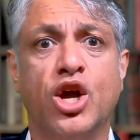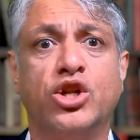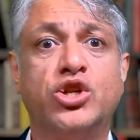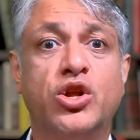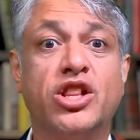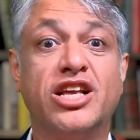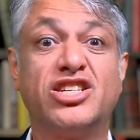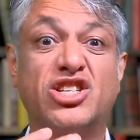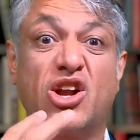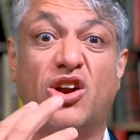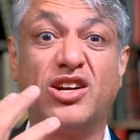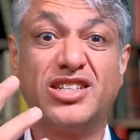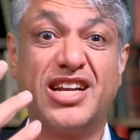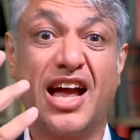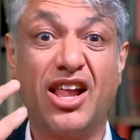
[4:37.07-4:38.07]
Do they
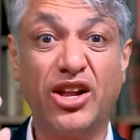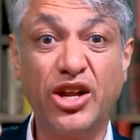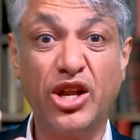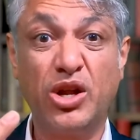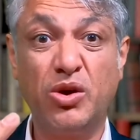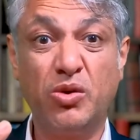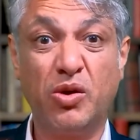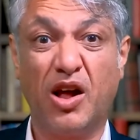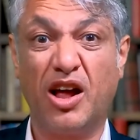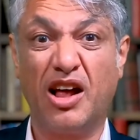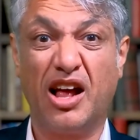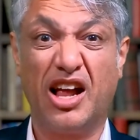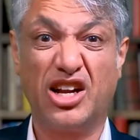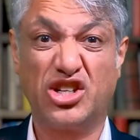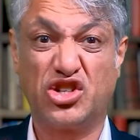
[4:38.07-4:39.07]
start telling you
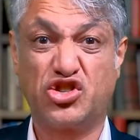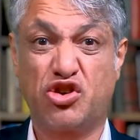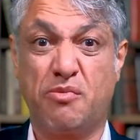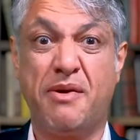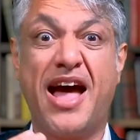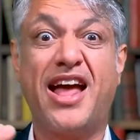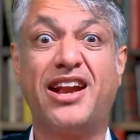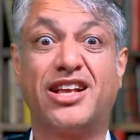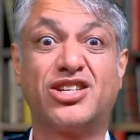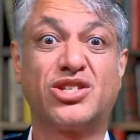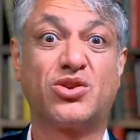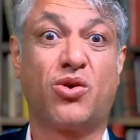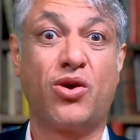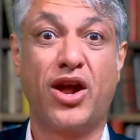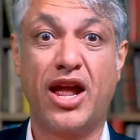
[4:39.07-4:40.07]
a dramatic
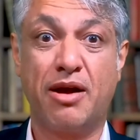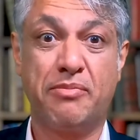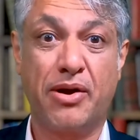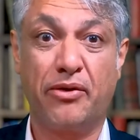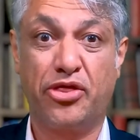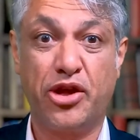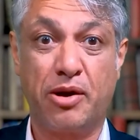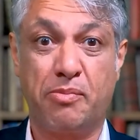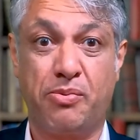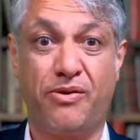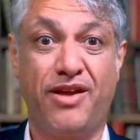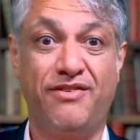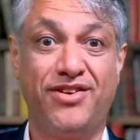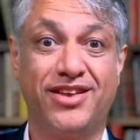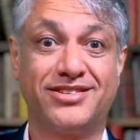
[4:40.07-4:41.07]
story about their
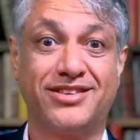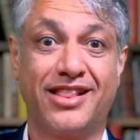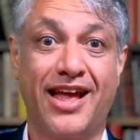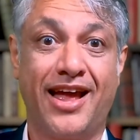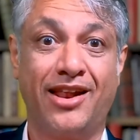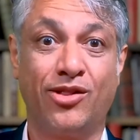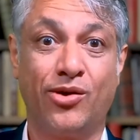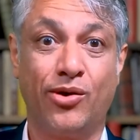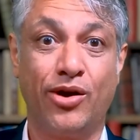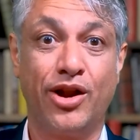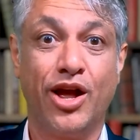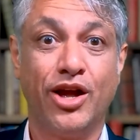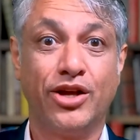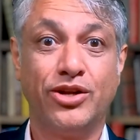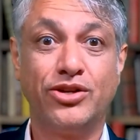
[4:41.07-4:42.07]
previous landlord?
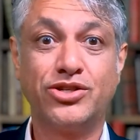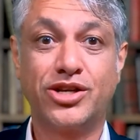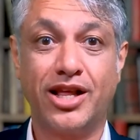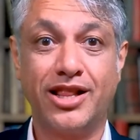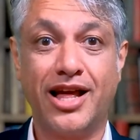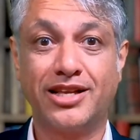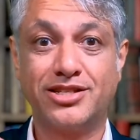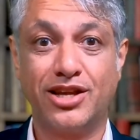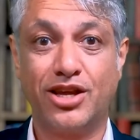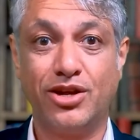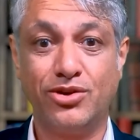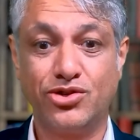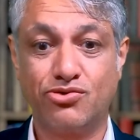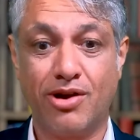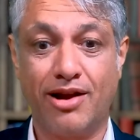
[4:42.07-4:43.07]
Usually that's a
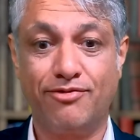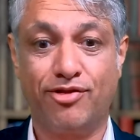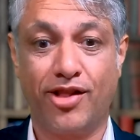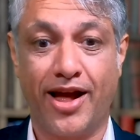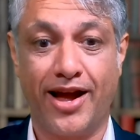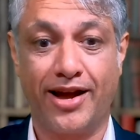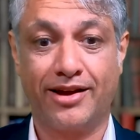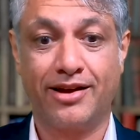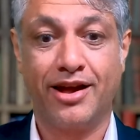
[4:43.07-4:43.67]
huge red flag.